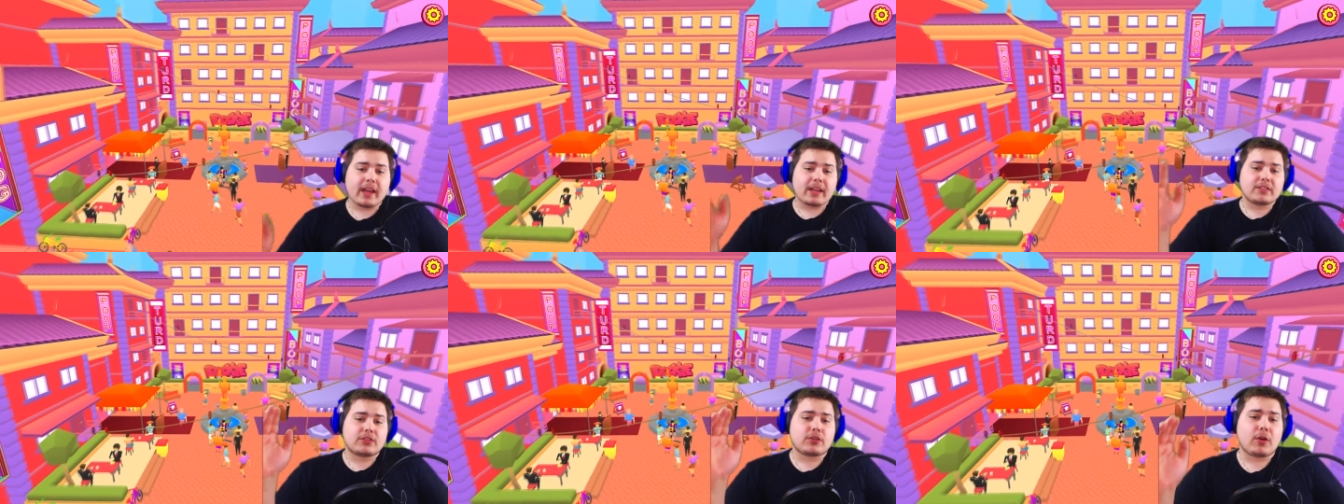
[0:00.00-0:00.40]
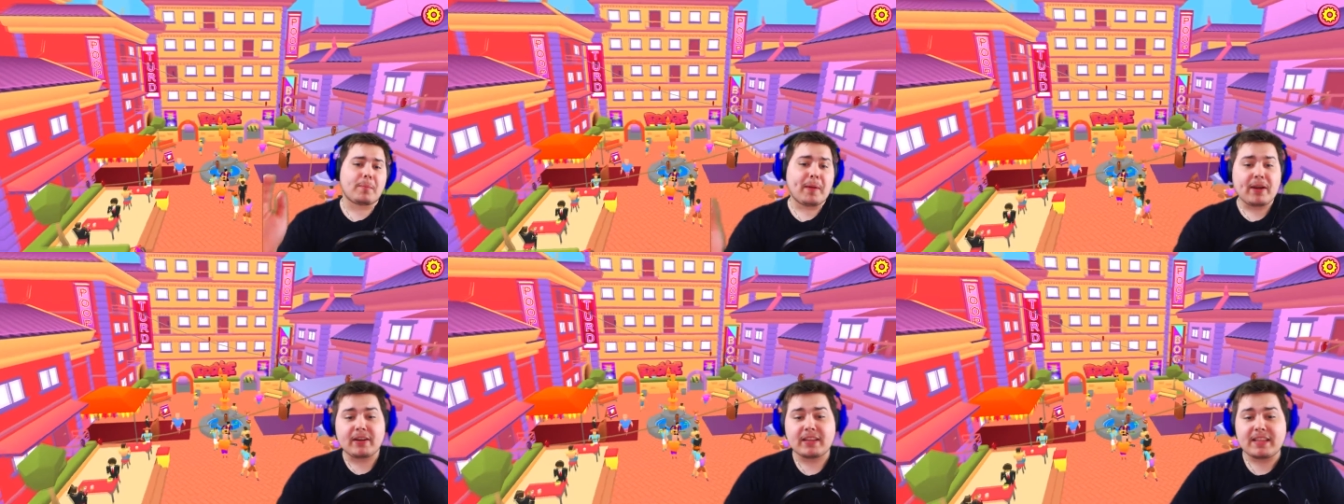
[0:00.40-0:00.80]
guys, so
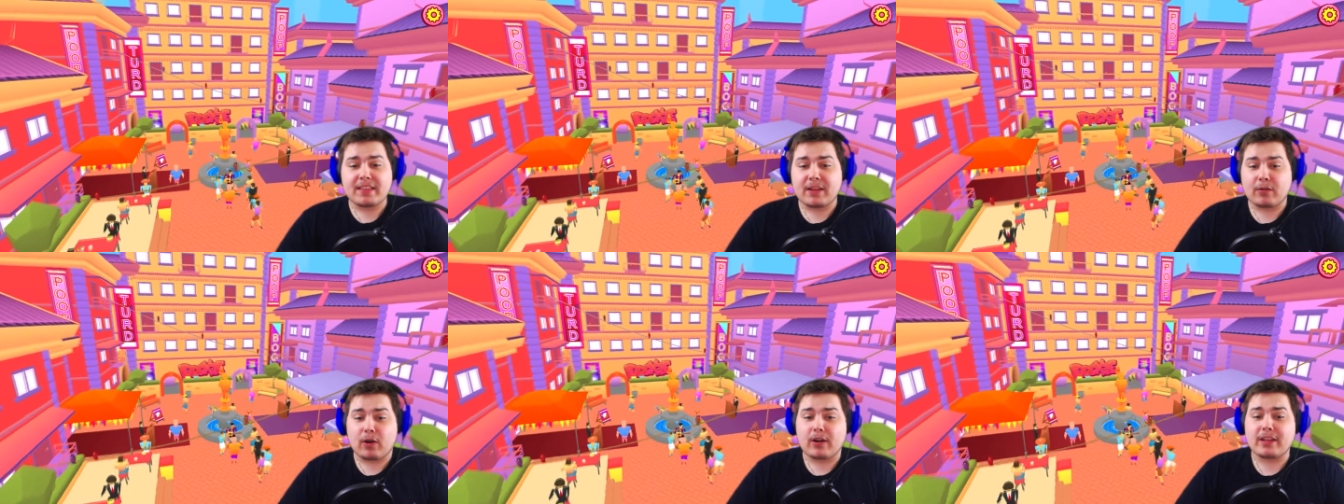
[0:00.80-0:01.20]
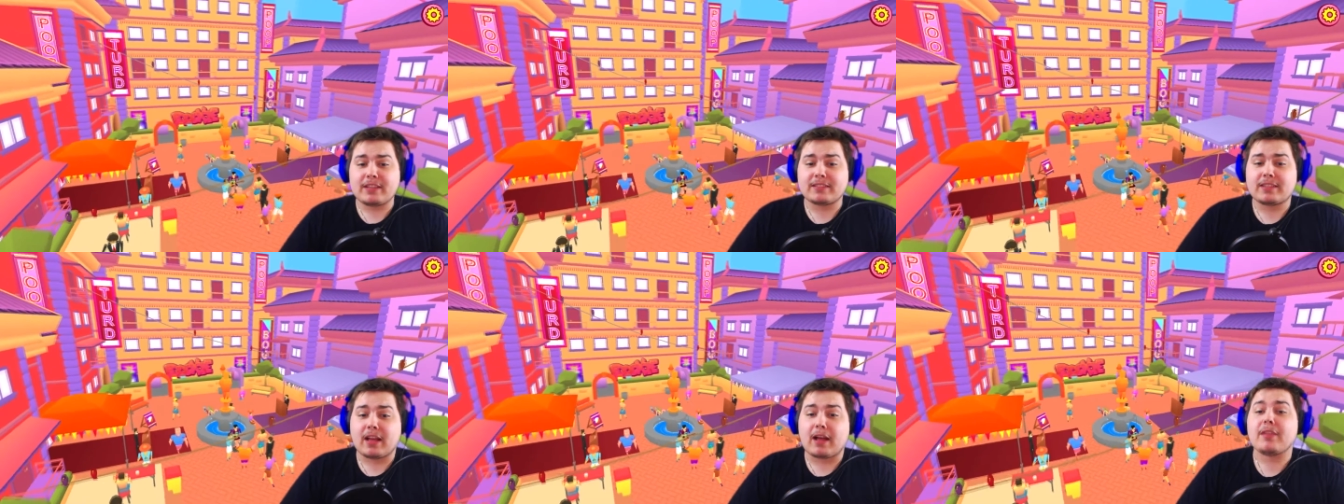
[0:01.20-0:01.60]
apparently there
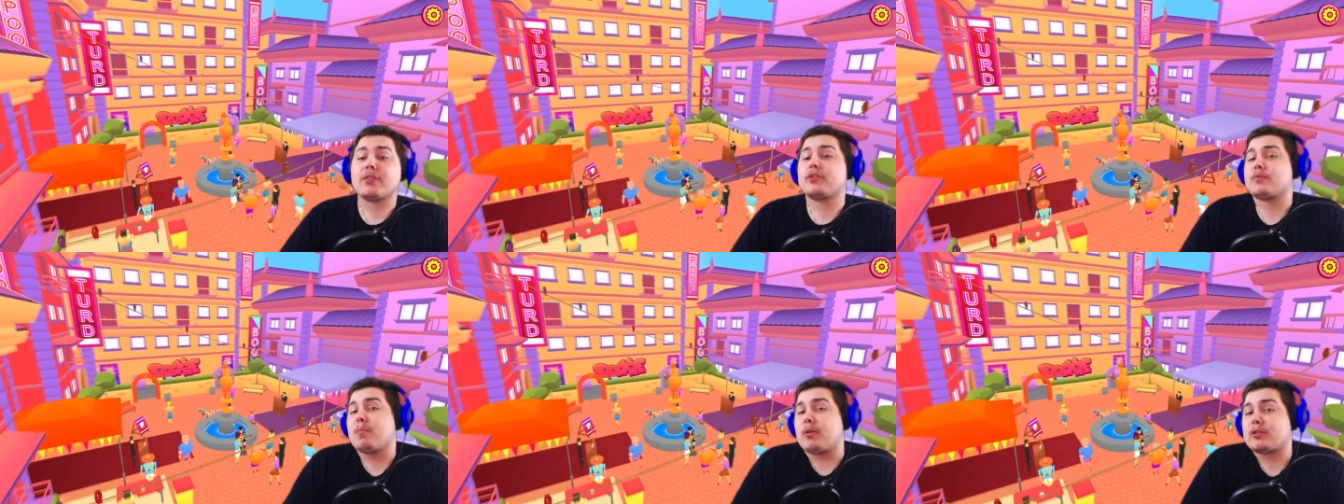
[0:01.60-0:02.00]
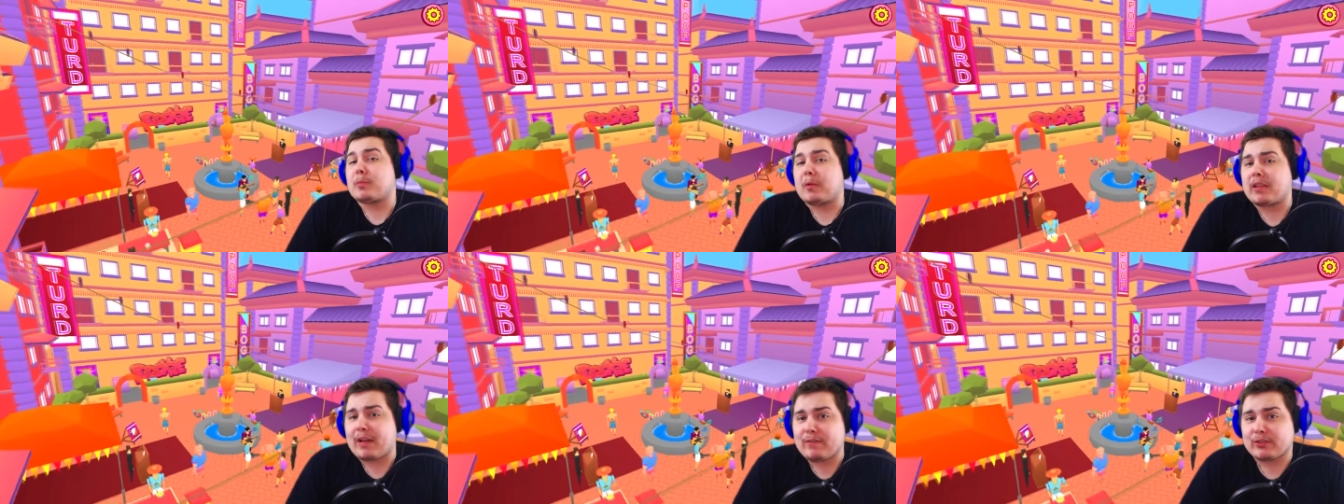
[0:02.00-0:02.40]
is uh there's
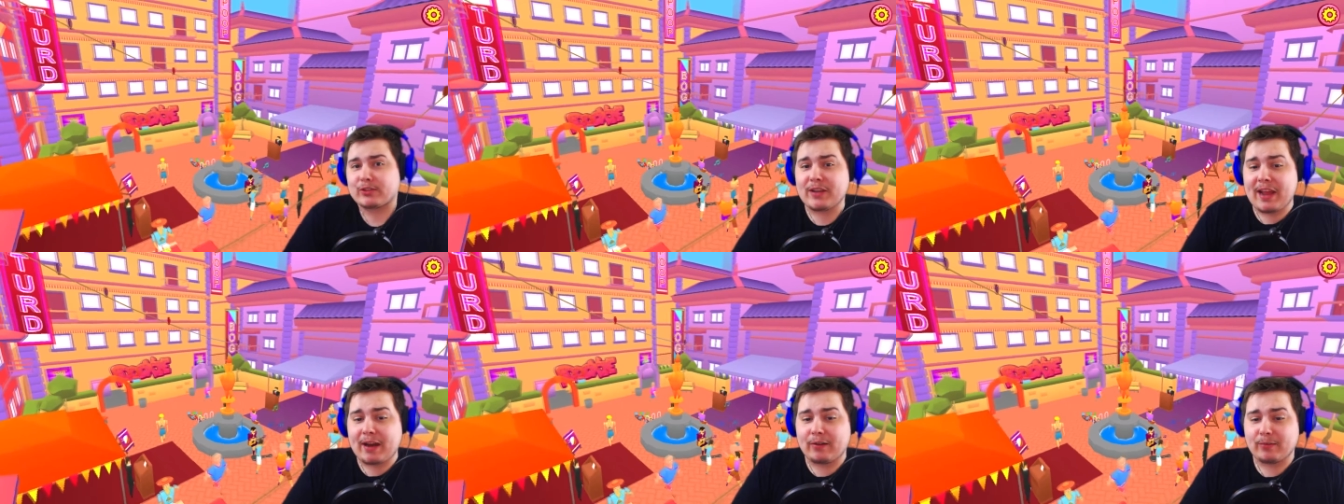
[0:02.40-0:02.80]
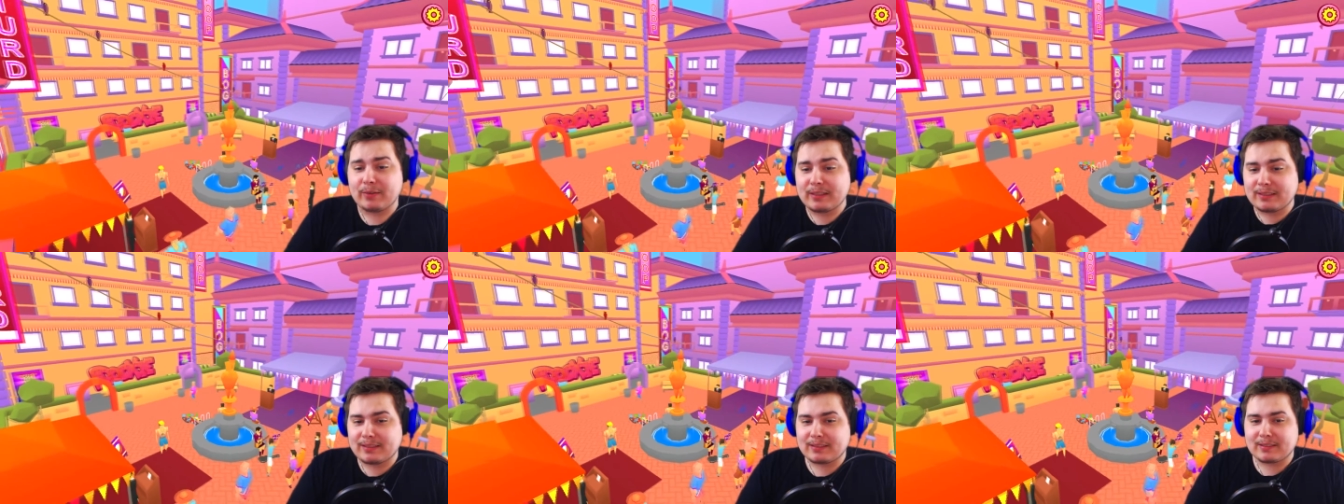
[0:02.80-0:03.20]
multiple levels now.
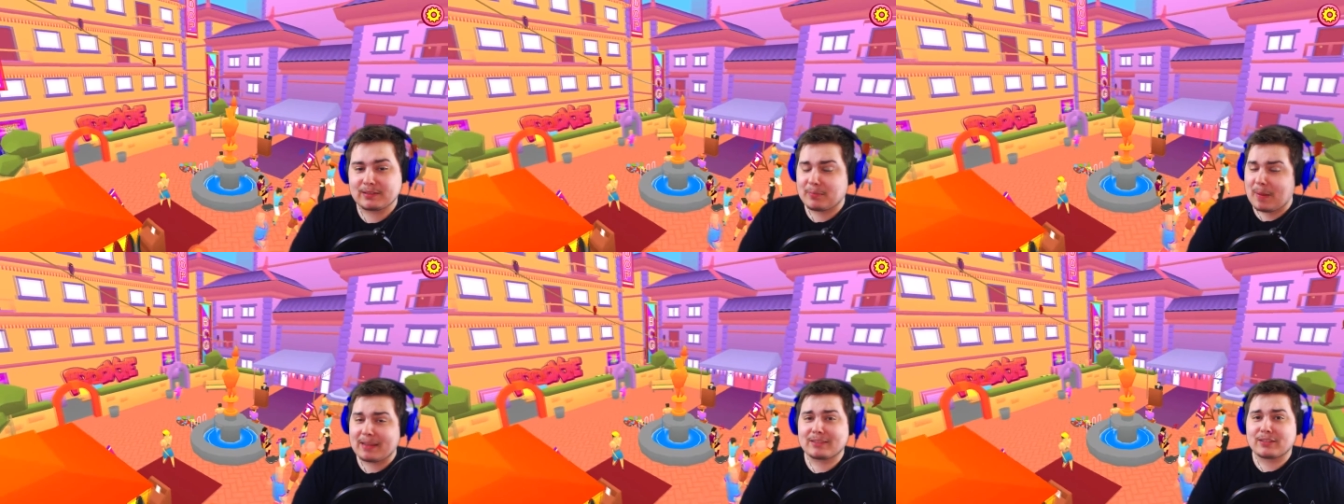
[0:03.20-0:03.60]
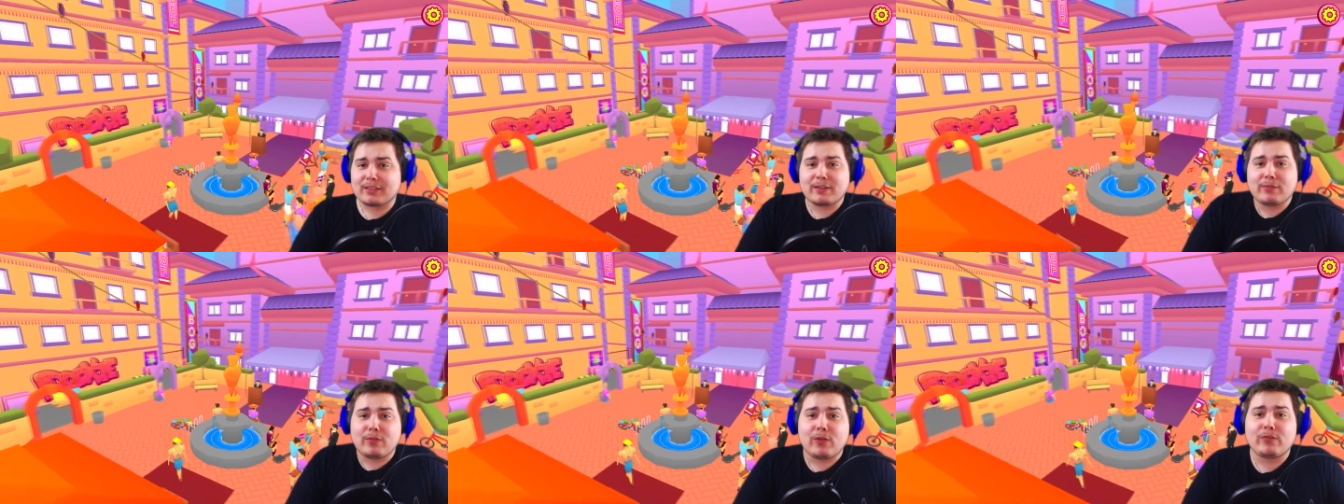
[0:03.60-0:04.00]
It's it's
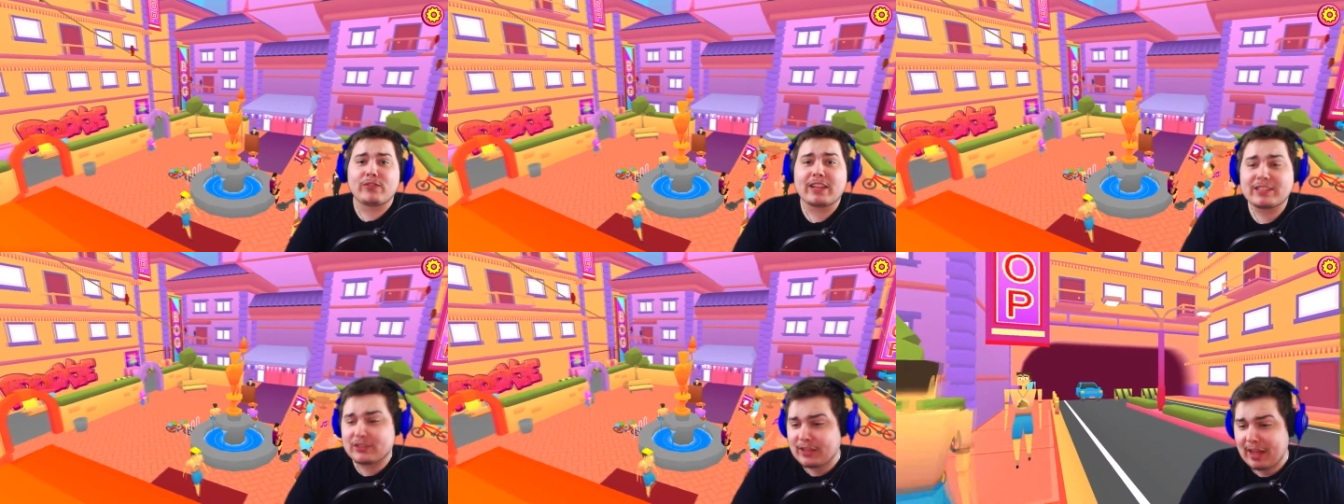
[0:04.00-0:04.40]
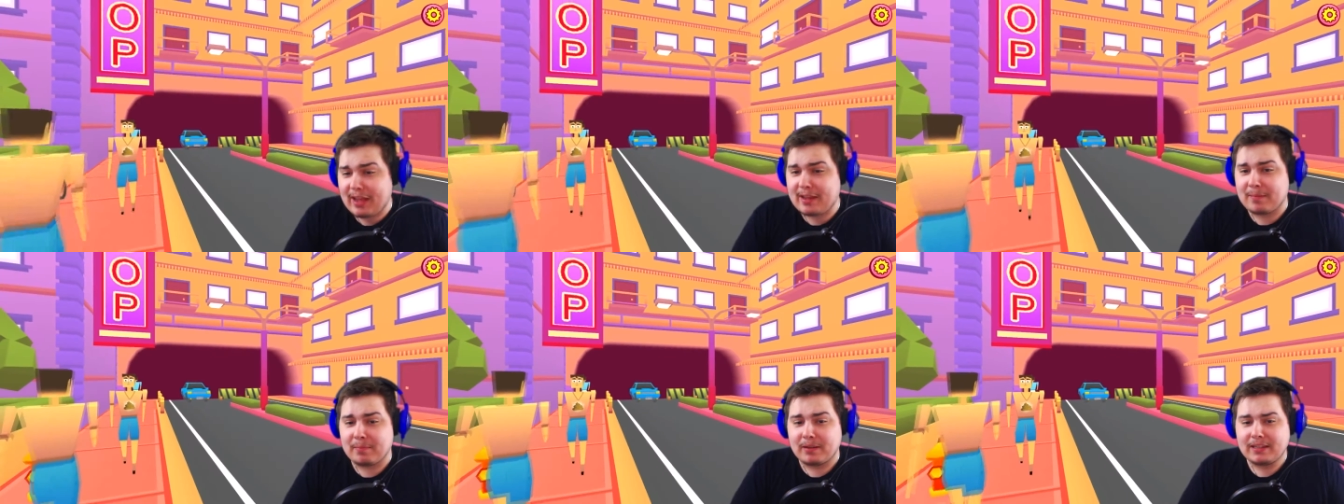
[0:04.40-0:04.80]
basically a full-fledged
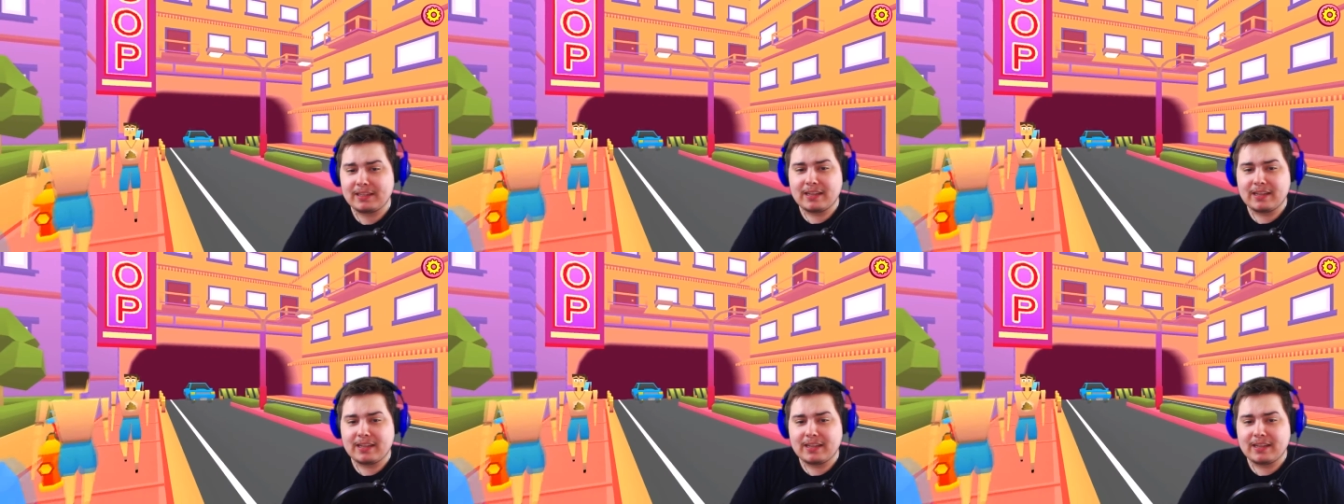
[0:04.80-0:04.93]
game.